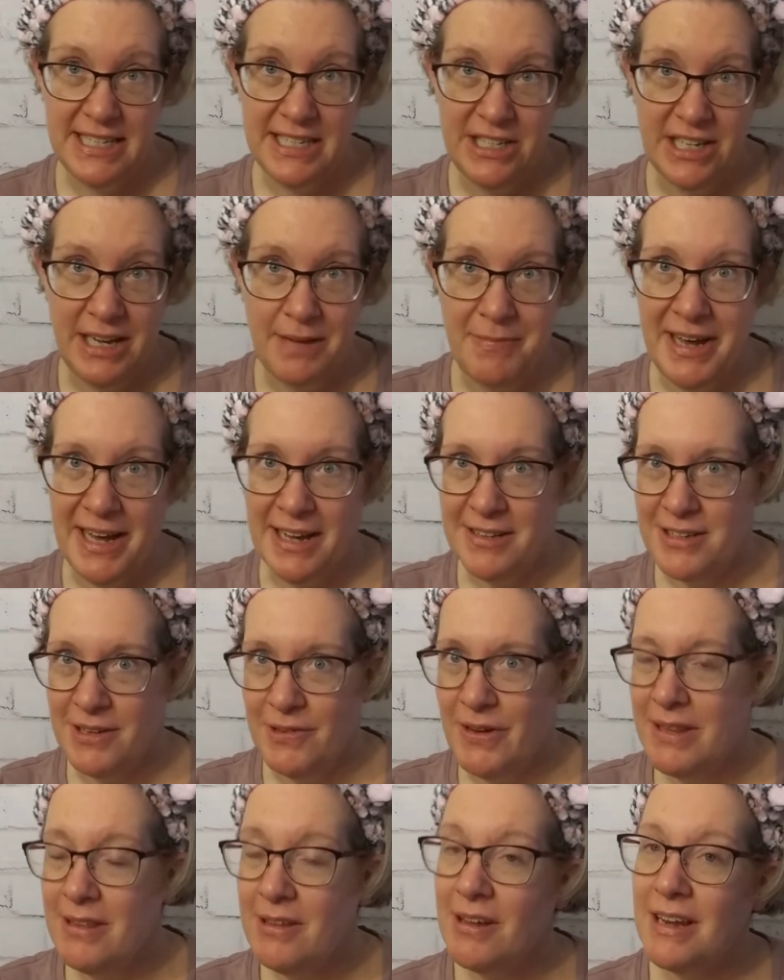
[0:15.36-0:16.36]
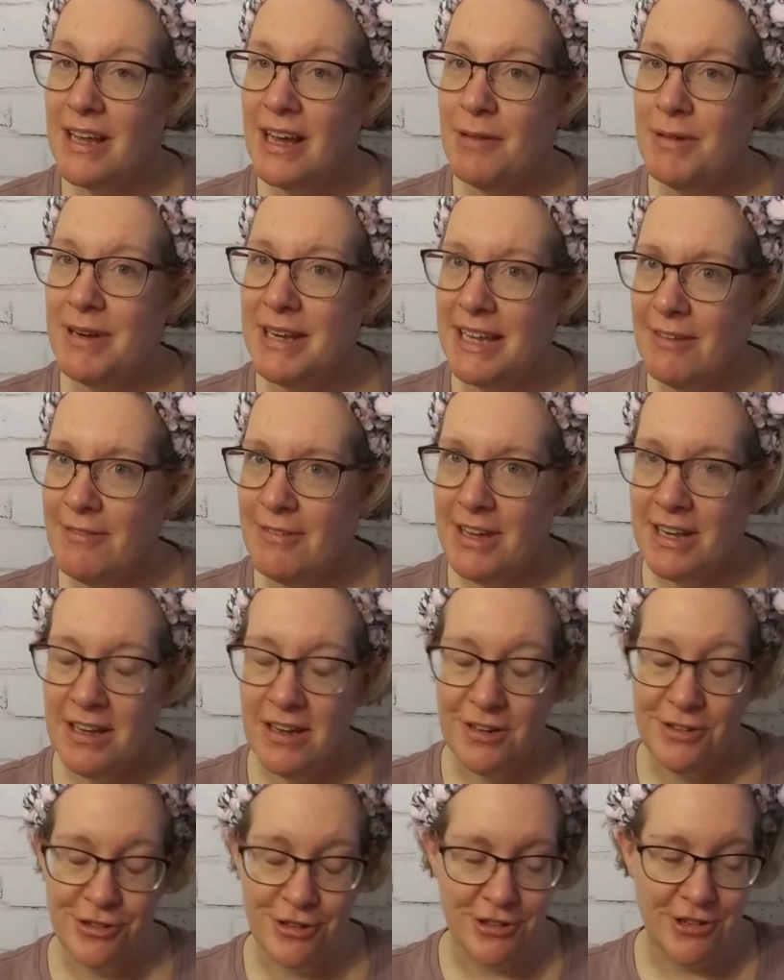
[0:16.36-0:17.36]
TJ Maxx, so I thought I would give it
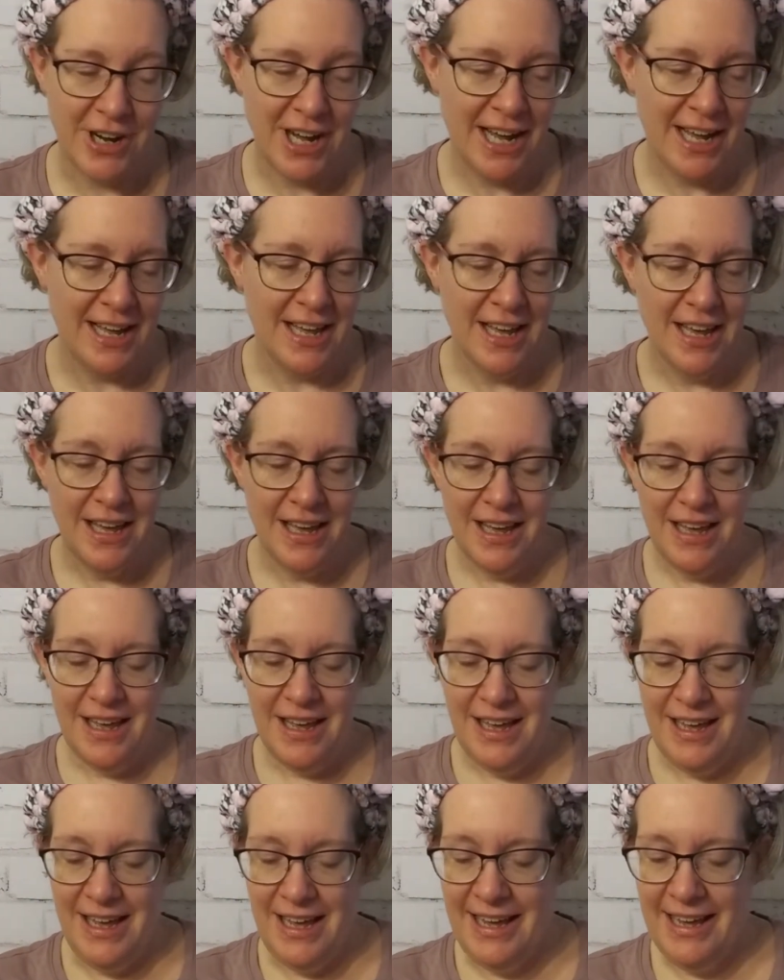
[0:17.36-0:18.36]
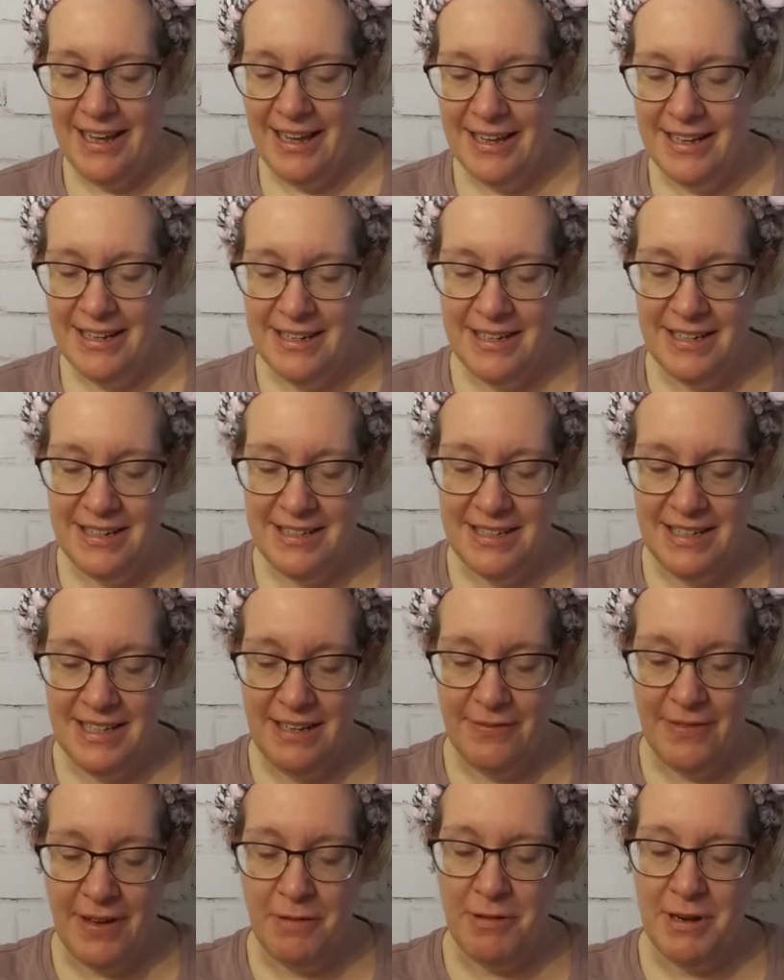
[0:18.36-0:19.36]
a try okay, and
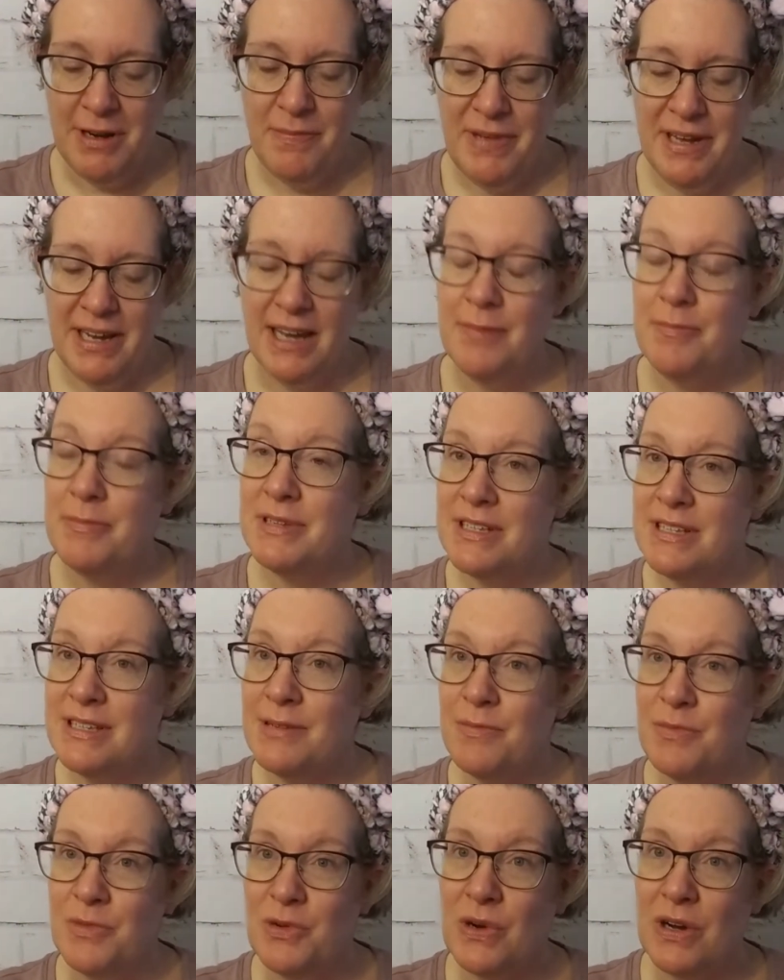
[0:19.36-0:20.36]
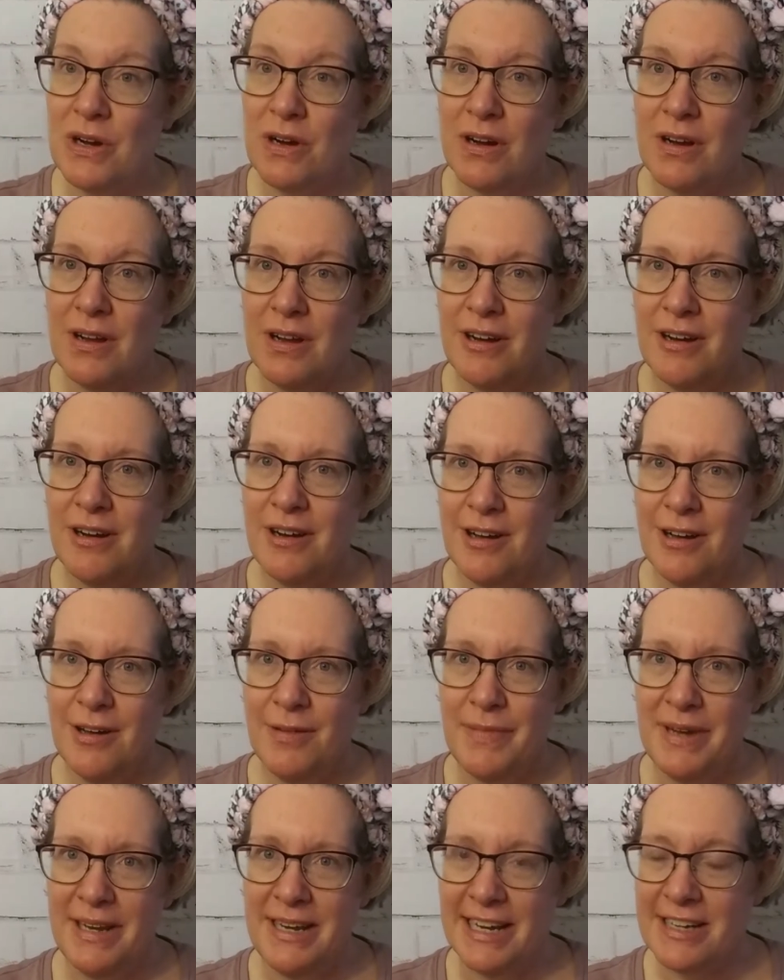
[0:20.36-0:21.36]
see if I want to pick up some more
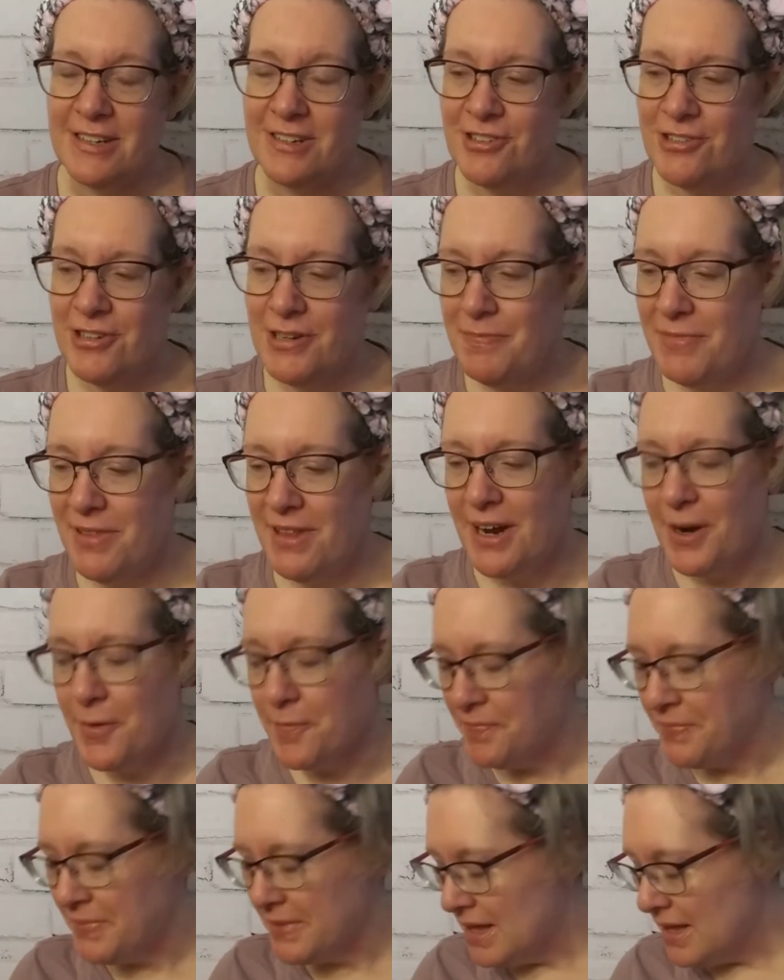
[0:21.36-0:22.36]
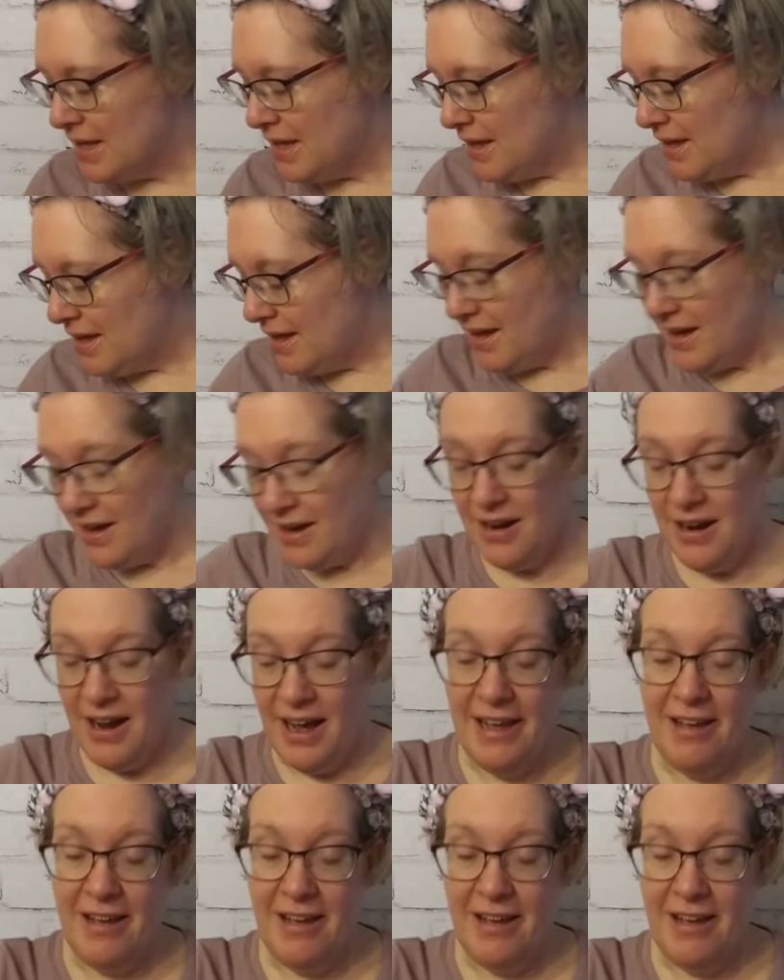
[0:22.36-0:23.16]
on my next trip there there.